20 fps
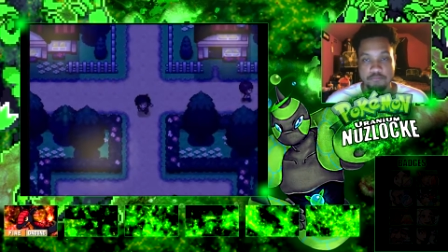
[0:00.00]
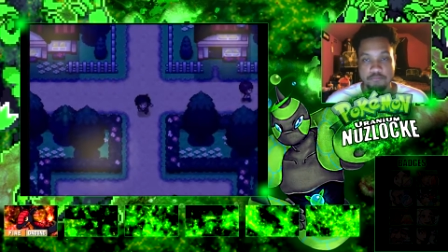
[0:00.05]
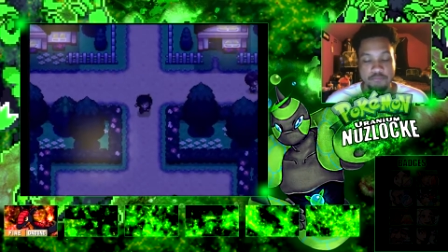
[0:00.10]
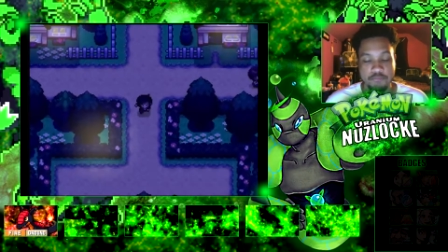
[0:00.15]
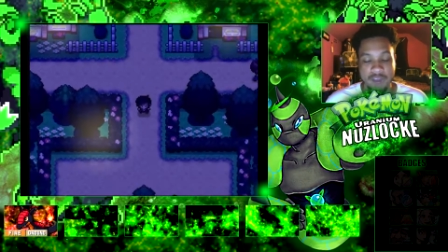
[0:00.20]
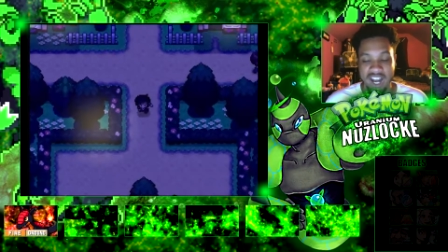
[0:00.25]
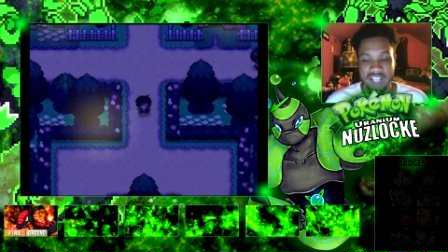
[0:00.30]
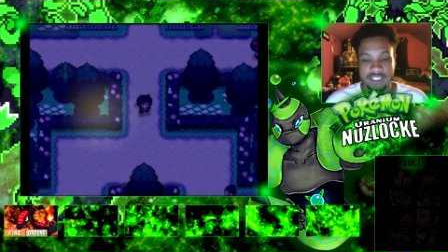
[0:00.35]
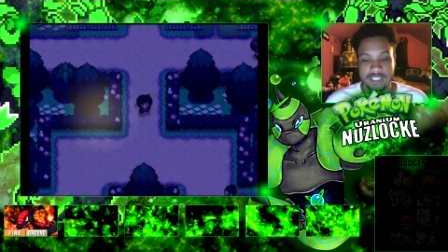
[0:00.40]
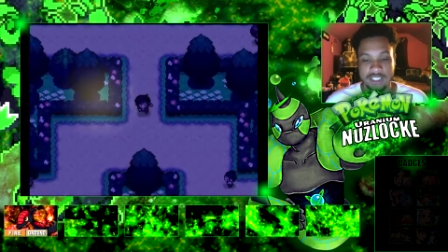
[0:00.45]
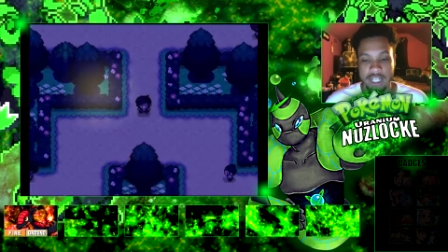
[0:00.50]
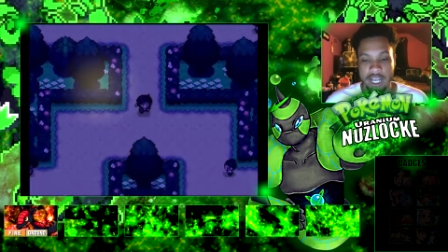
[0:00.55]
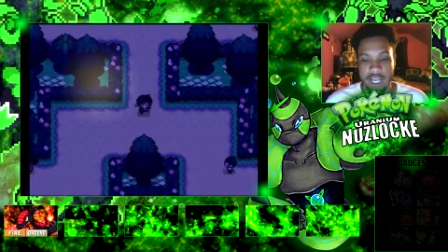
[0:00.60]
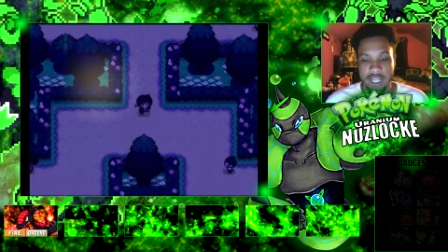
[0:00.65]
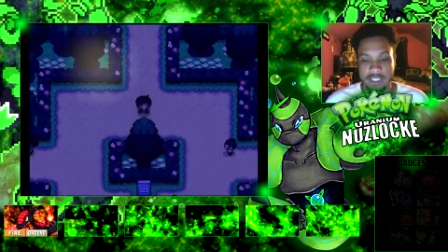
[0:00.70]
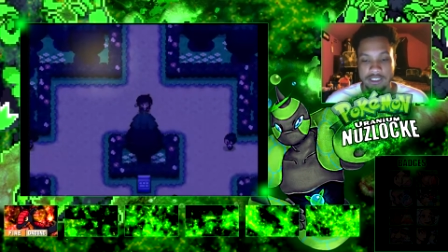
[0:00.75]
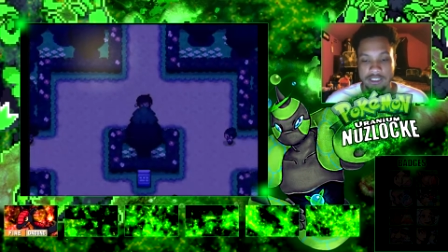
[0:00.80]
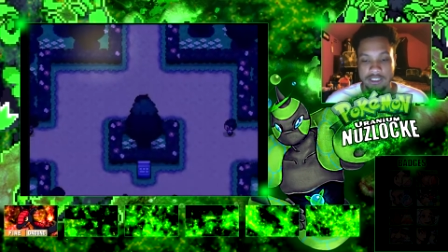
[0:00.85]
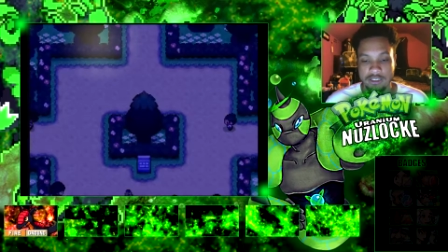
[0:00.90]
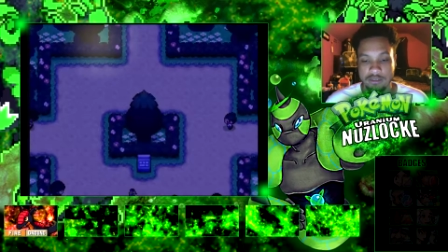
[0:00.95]
That's
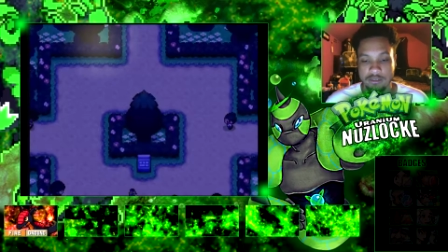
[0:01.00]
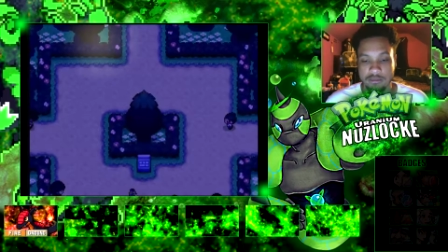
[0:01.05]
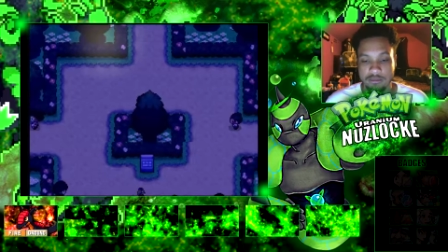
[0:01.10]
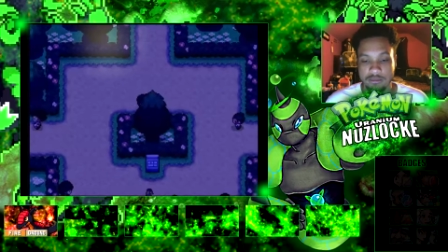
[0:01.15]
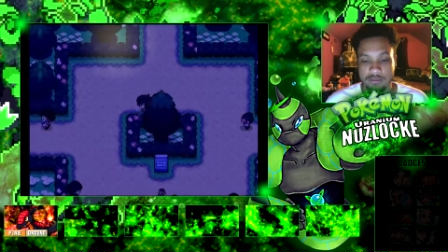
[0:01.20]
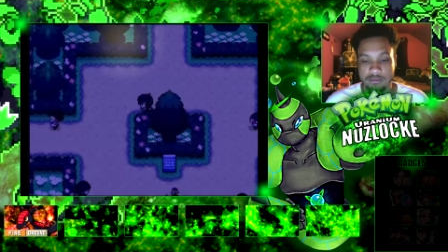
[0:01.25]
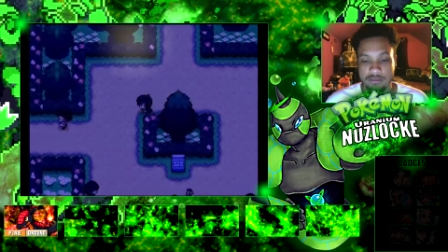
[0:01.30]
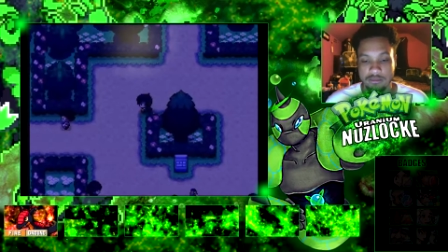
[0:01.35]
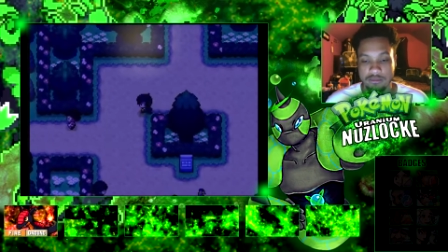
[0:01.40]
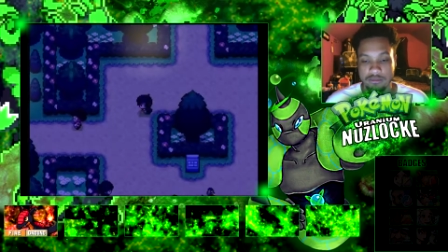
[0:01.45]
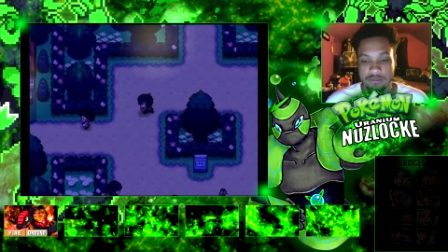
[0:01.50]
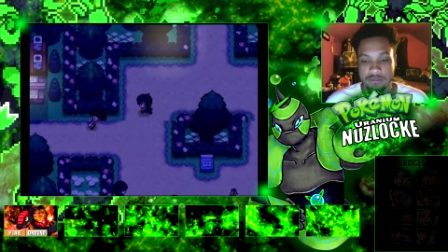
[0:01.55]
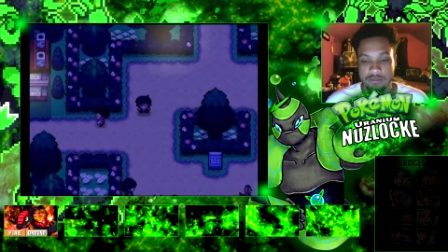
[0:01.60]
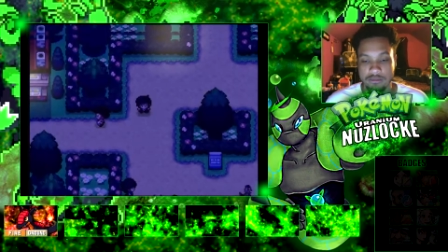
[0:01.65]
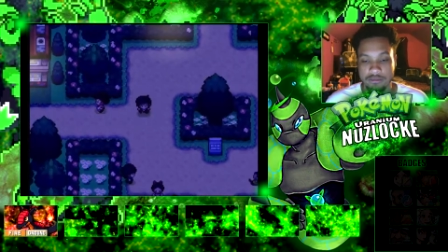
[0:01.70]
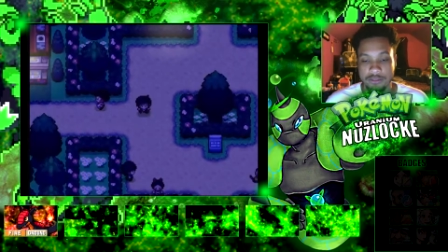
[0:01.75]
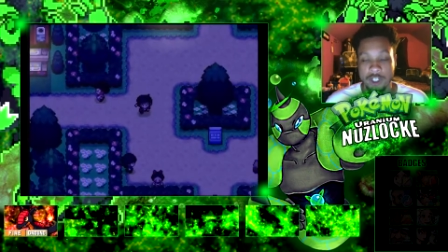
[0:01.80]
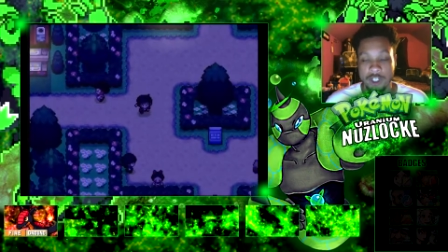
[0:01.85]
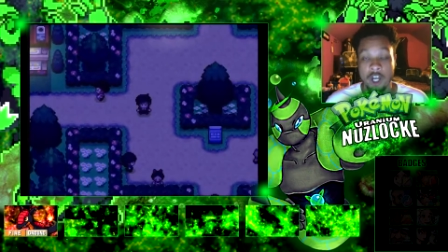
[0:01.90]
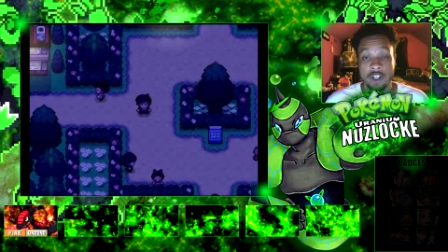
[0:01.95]
nasty.
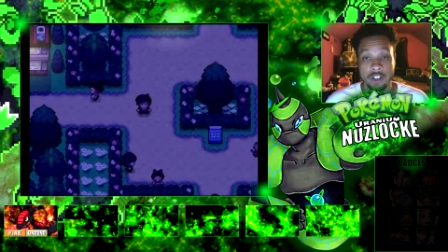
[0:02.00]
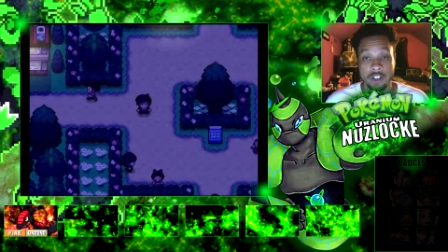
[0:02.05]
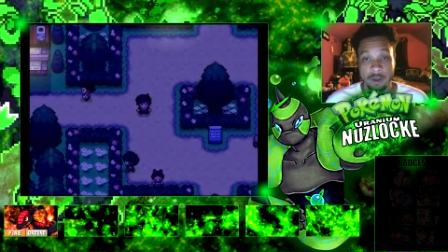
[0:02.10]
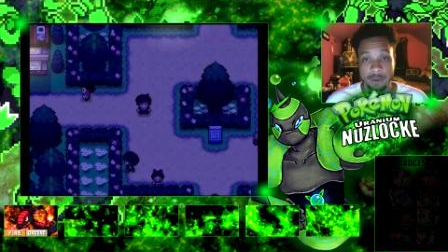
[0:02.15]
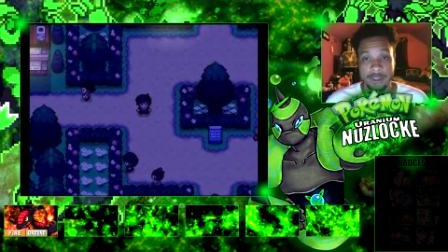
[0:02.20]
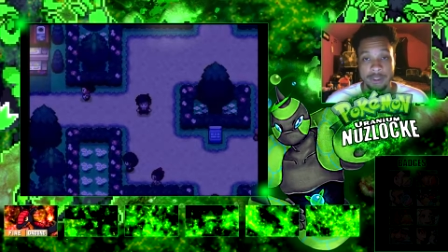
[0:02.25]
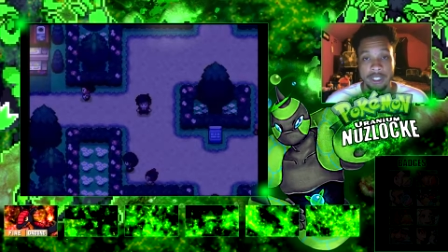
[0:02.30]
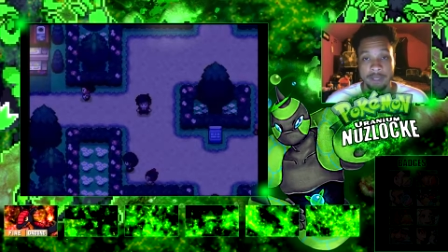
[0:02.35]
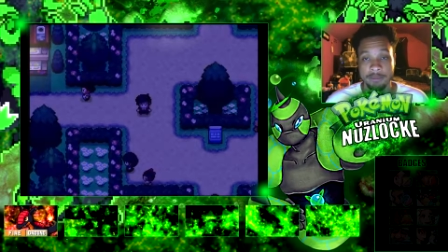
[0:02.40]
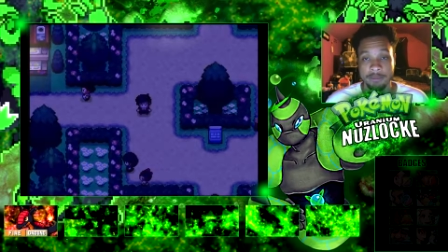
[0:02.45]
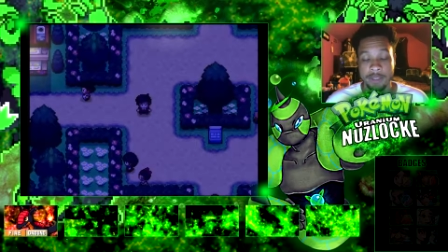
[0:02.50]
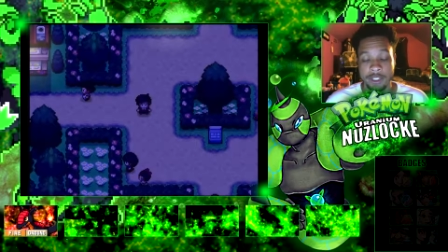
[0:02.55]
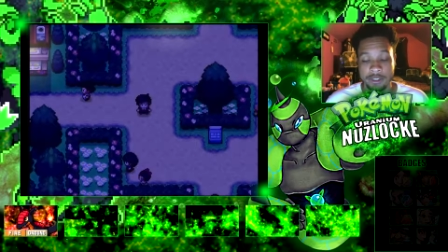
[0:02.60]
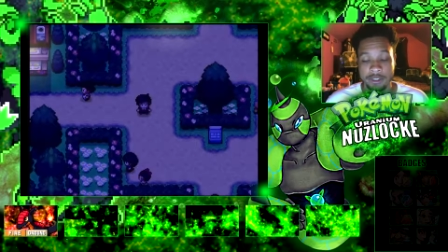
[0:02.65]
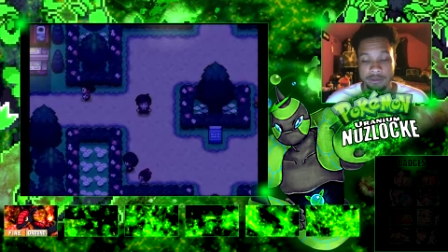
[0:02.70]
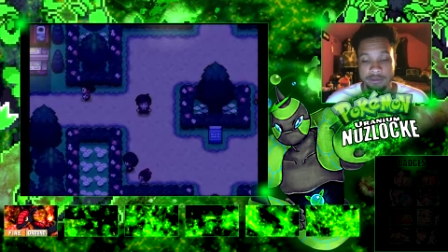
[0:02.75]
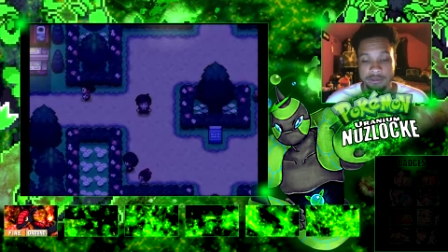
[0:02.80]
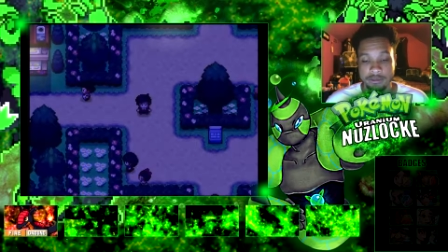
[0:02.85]
Y'all know what that mean.